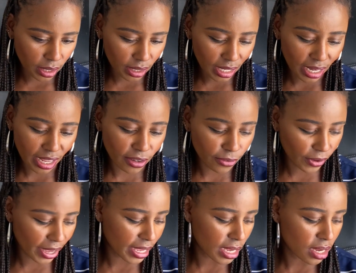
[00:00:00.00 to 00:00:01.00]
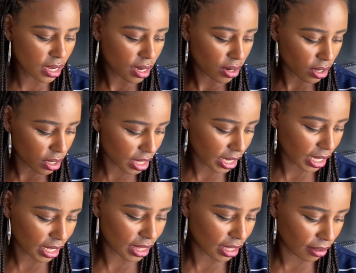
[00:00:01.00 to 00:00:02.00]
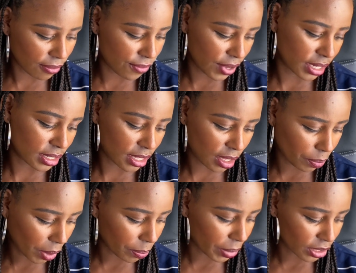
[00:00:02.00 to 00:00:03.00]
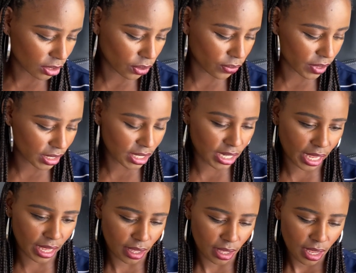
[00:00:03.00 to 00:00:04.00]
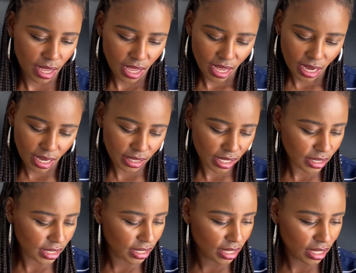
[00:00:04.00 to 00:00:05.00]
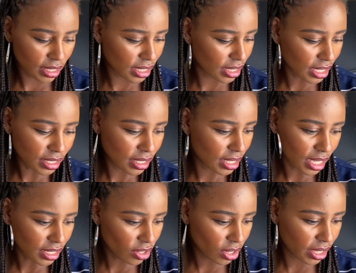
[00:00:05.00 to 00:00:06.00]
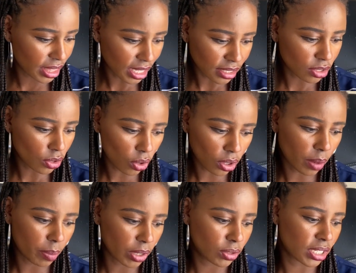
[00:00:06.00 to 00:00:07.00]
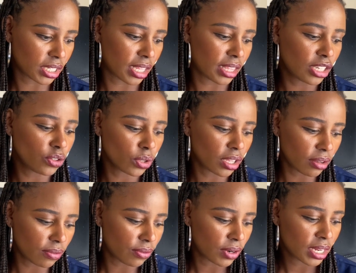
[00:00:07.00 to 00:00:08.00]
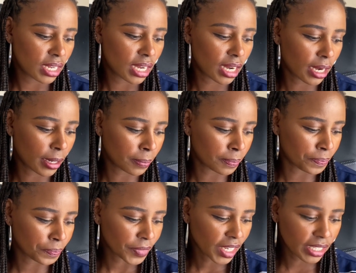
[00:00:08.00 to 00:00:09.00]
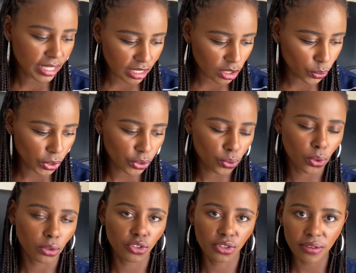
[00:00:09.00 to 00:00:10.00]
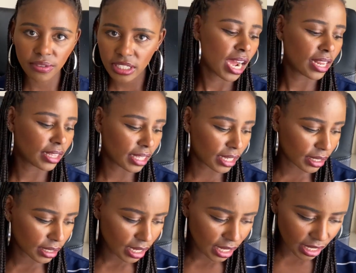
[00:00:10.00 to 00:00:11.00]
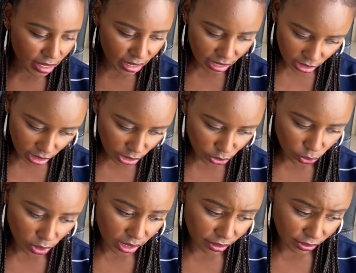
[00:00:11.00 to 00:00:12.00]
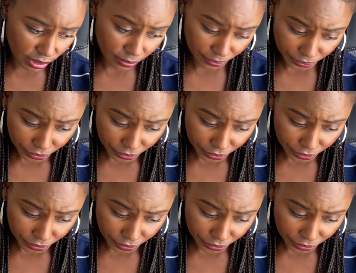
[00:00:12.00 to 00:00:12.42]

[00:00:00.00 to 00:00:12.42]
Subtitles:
clarifying the event, the purpose of the stay. And that's it. That's all about it. And then you give date when you are traveling, and then the date that you're leaving